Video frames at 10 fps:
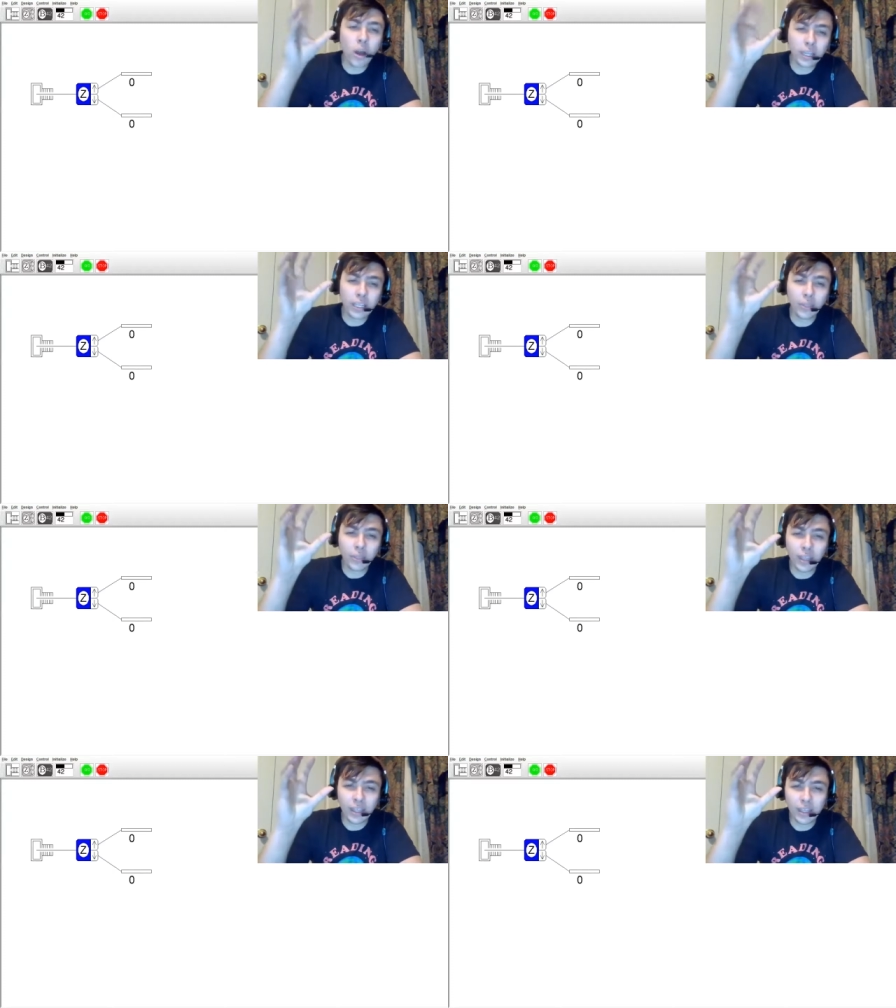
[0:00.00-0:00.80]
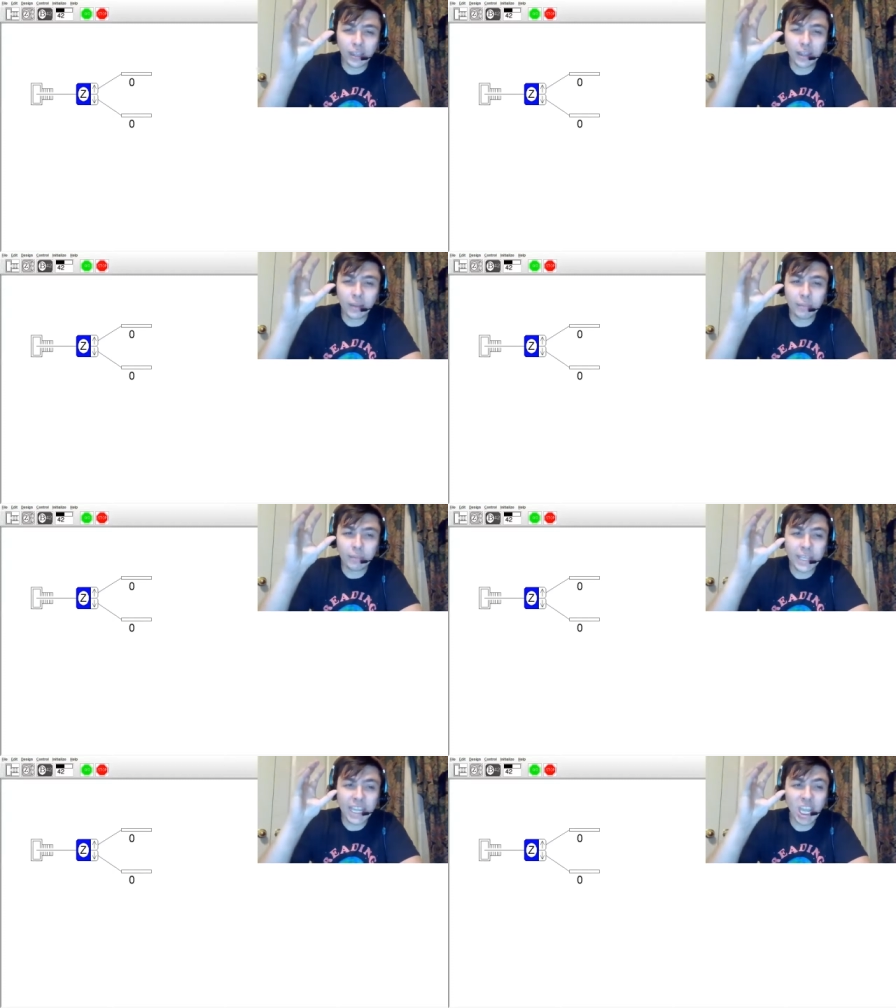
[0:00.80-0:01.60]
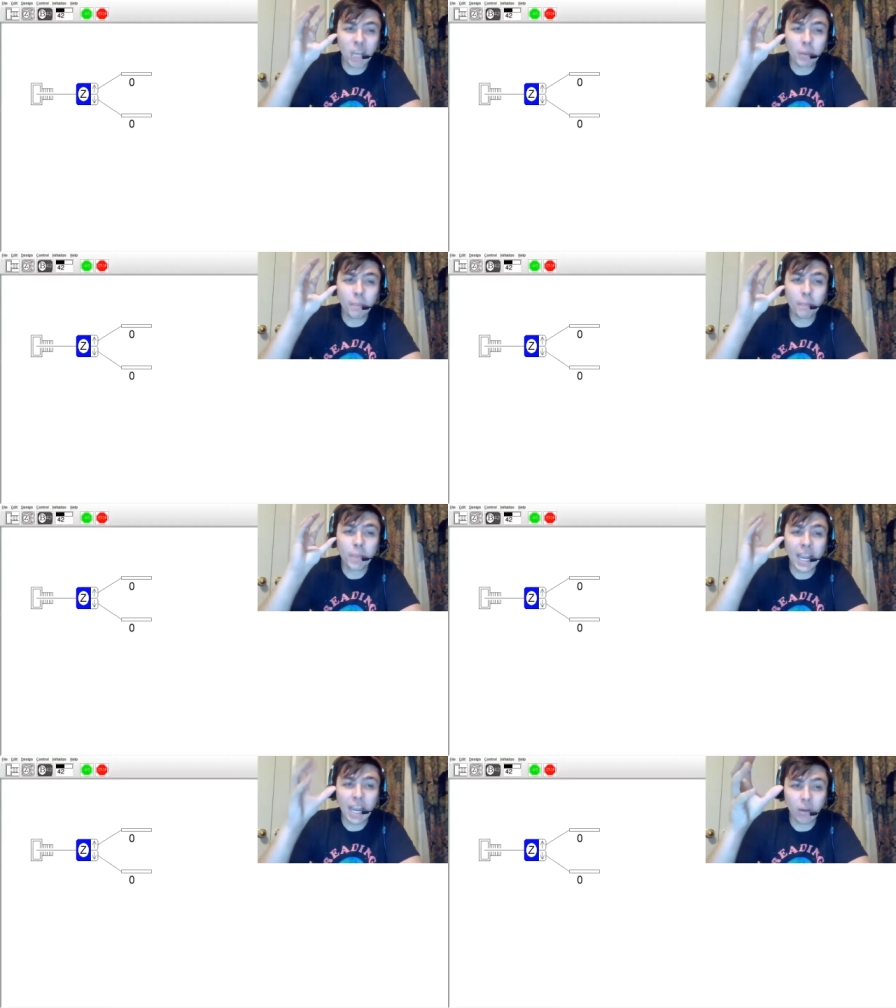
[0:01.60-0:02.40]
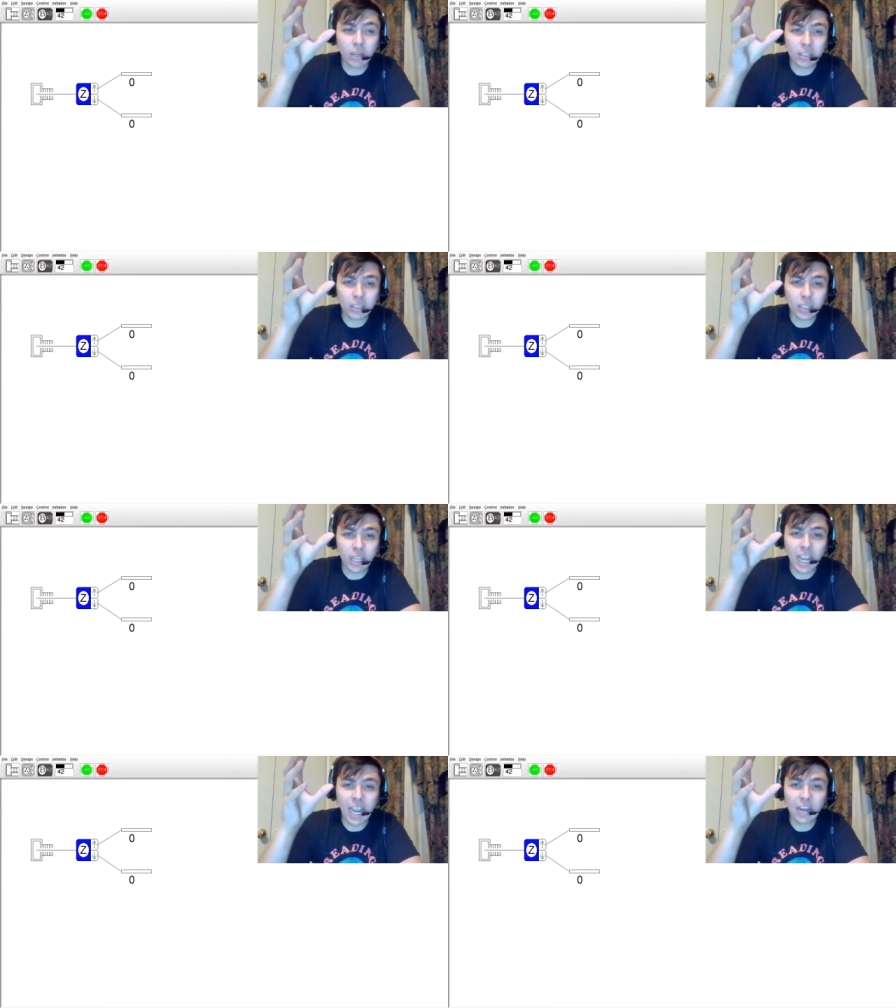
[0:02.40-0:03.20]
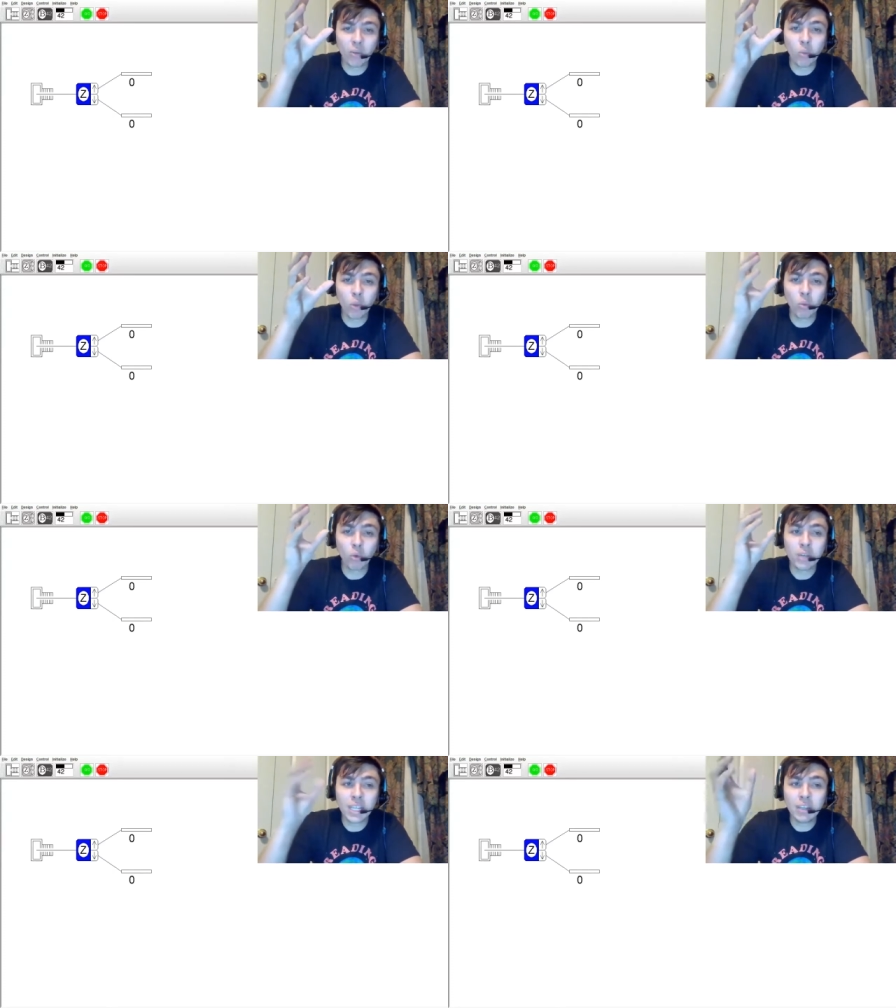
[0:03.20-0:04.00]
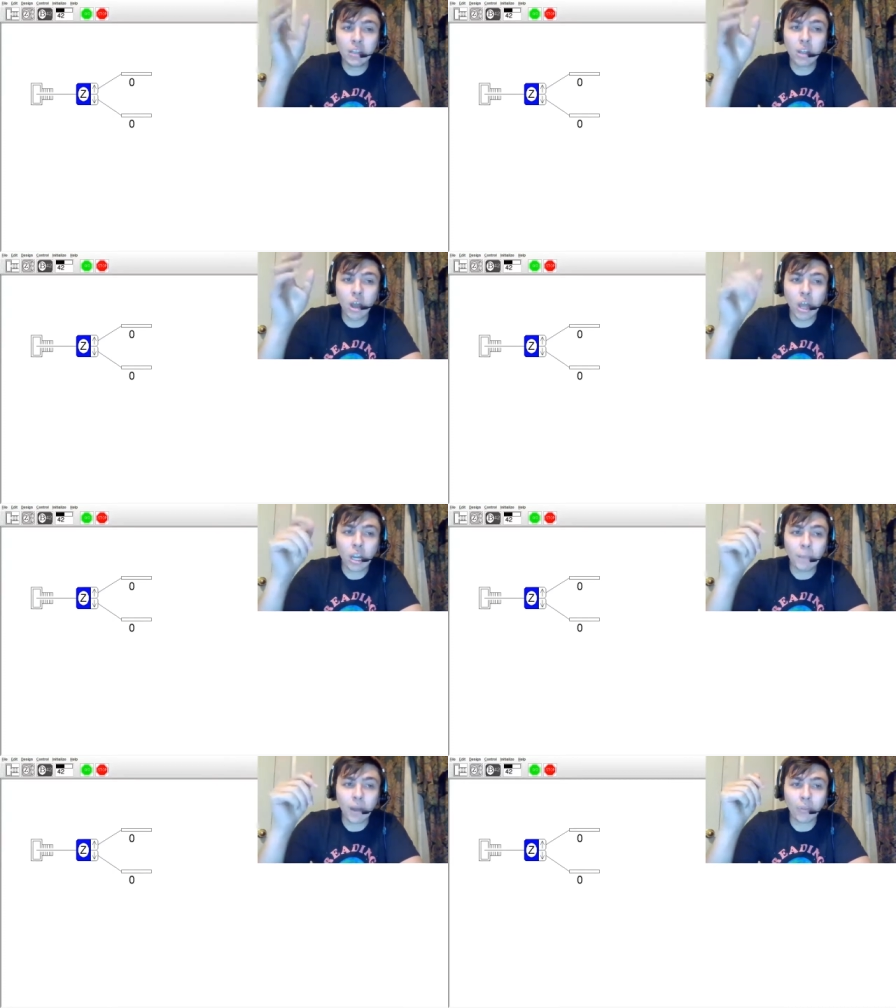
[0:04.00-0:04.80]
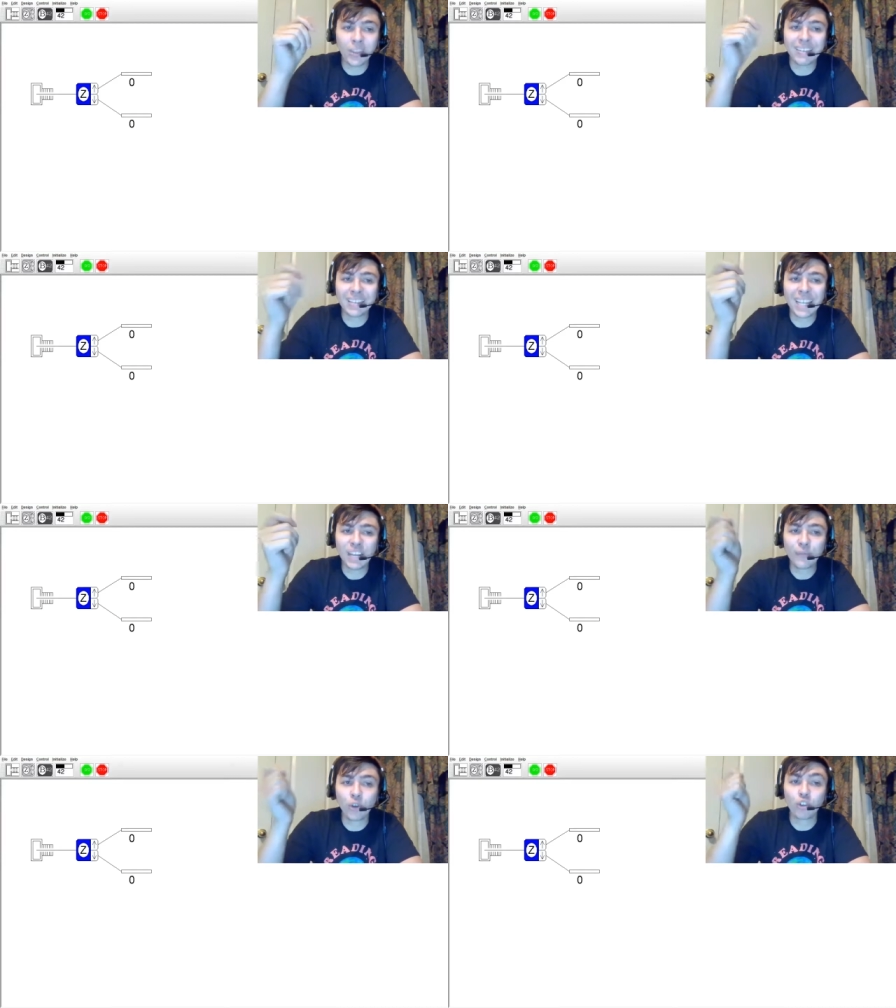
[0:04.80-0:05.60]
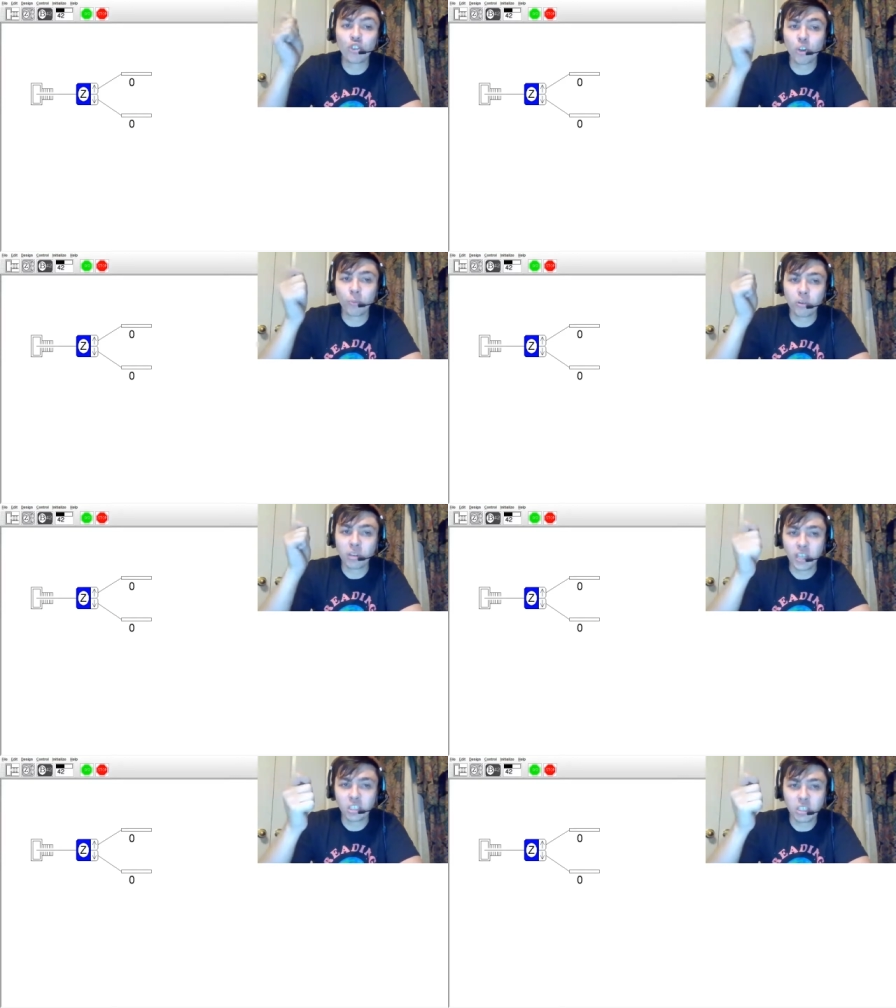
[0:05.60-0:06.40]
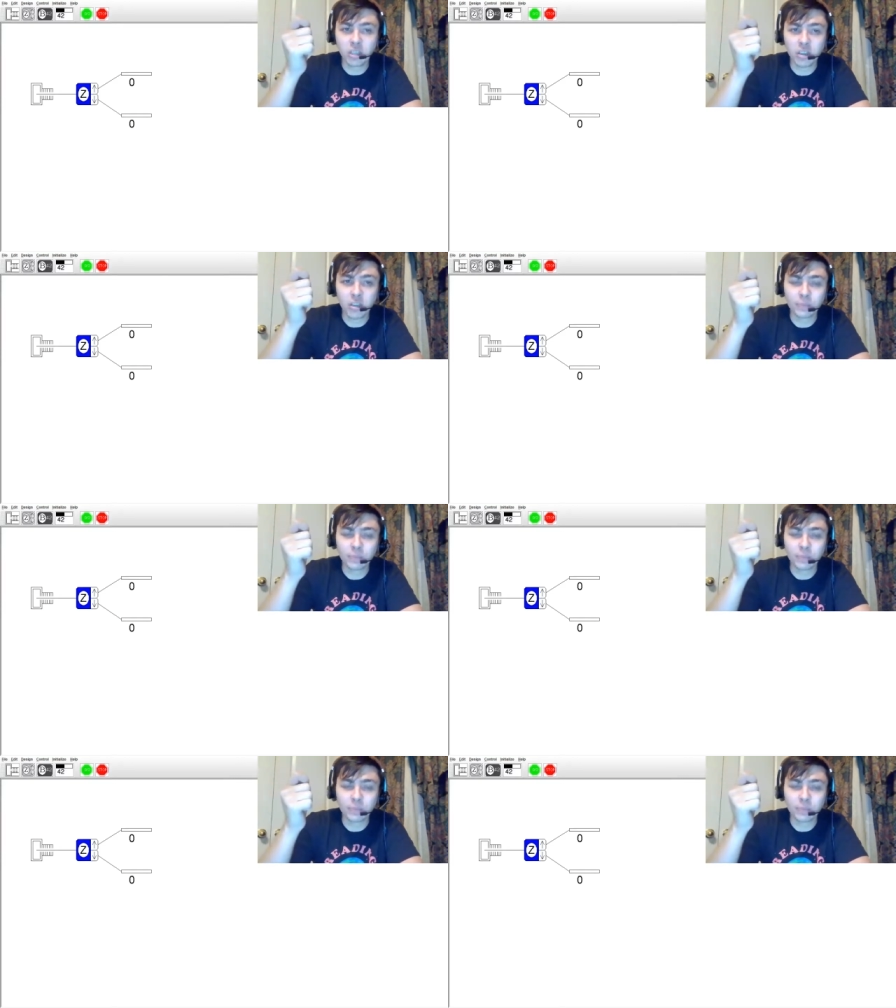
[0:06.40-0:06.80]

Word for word: things became apparent, and we will need to talk about the need for interpretations.